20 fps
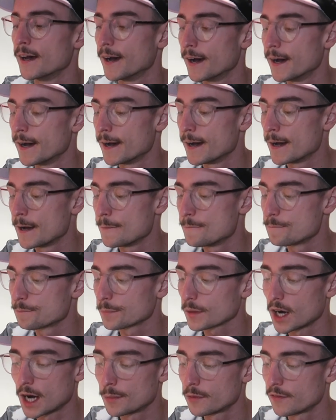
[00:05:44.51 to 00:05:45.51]
Um,
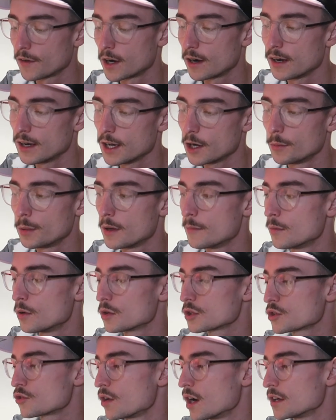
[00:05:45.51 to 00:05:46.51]
I prefer a little bit
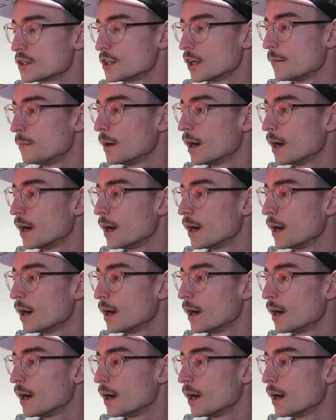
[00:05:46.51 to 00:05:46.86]
more structure,